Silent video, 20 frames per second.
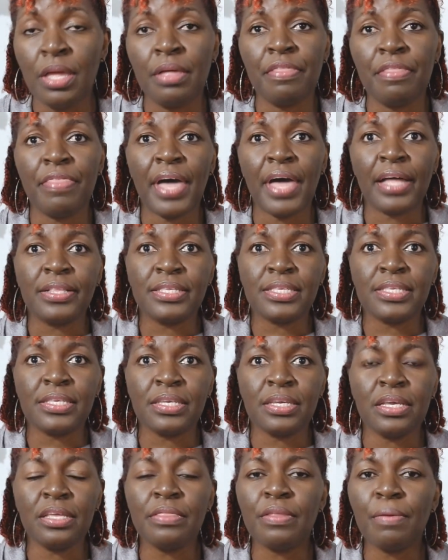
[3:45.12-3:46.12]
that
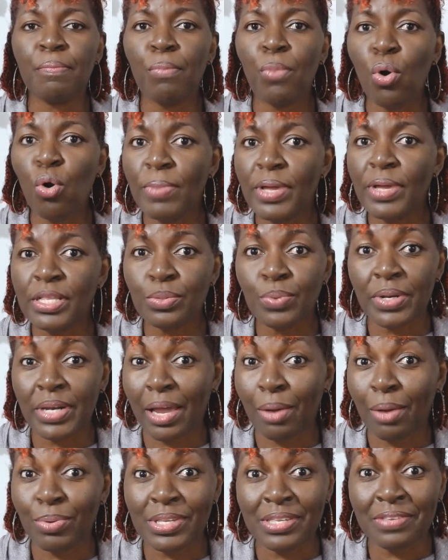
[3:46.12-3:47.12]
in the moment when I
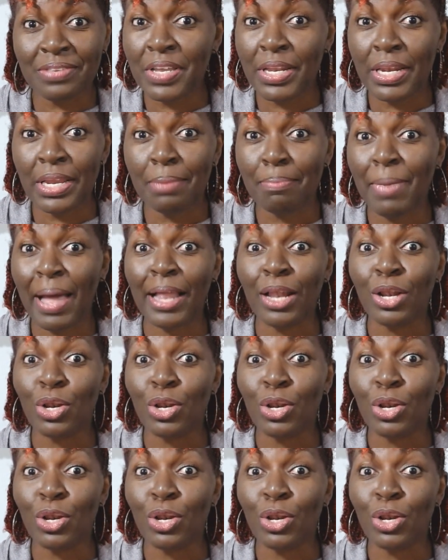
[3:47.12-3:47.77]
was feeling my